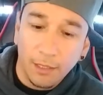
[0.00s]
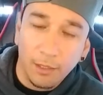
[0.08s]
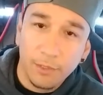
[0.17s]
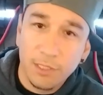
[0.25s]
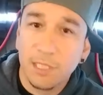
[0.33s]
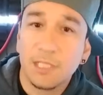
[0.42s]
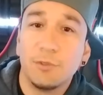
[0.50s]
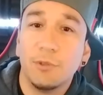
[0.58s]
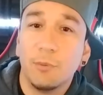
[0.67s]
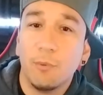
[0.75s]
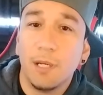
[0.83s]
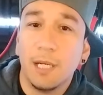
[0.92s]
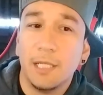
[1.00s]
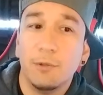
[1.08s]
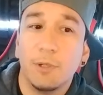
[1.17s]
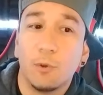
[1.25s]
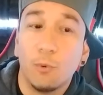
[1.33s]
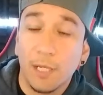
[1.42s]
The 6:3 to 1, I
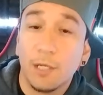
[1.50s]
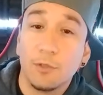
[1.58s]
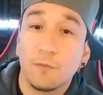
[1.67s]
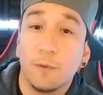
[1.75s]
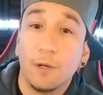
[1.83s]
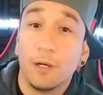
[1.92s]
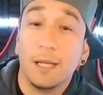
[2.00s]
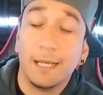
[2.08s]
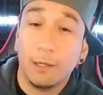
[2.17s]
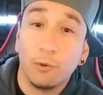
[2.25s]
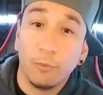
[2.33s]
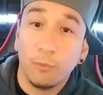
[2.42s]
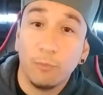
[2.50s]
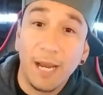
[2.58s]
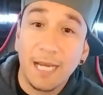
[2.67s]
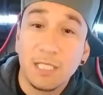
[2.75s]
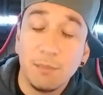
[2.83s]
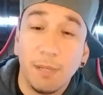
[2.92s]
do it quicker for like a
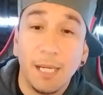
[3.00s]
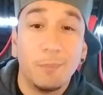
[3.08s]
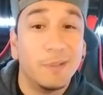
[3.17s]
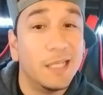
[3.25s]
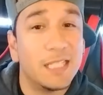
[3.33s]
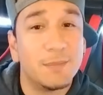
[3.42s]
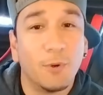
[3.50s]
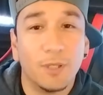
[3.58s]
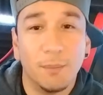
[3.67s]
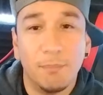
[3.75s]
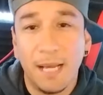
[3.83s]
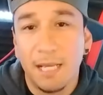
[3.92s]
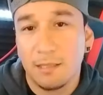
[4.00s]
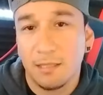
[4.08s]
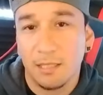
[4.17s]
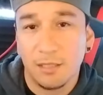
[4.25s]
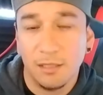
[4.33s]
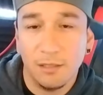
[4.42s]
reaction bite, but that's more in the bass
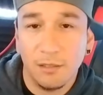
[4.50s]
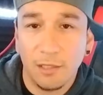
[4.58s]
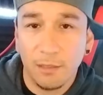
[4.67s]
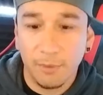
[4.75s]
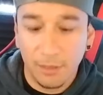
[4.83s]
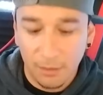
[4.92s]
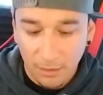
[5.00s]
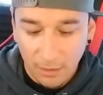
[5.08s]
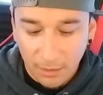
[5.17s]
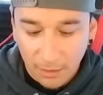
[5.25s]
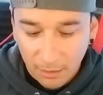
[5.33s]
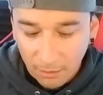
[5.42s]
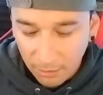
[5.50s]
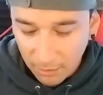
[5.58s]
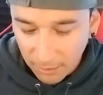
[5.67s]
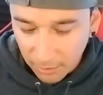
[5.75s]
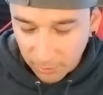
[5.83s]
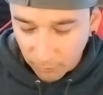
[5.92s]
section. You know what I mean?
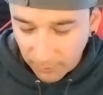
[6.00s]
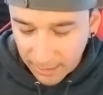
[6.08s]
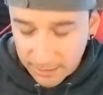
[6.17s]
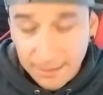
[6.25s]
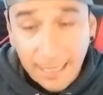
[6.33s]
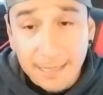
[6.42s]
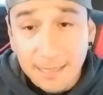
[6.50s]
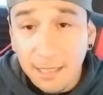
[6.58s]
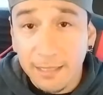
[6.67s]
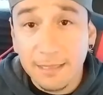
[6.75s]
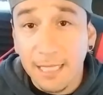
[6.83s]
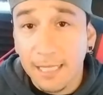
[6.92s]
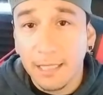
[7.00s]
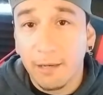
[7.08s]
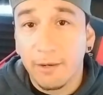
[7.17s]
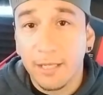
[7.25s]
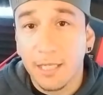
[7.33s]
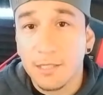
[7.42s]
On the reds, that's exactly
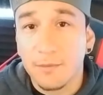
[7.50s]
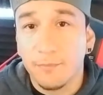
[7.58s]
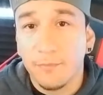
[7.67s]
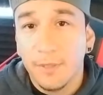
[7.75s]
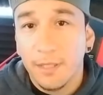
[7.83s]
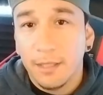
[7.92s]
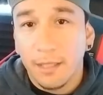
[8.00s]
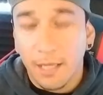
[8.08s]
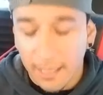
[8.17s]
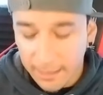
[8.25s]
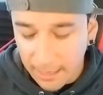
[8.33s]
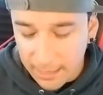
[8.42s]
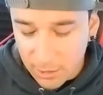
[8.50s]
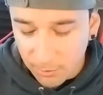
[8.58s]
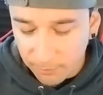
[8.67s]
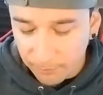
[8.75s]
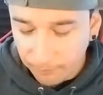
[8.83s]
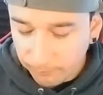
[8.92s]
how I catch them. I catch
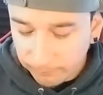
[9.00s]
them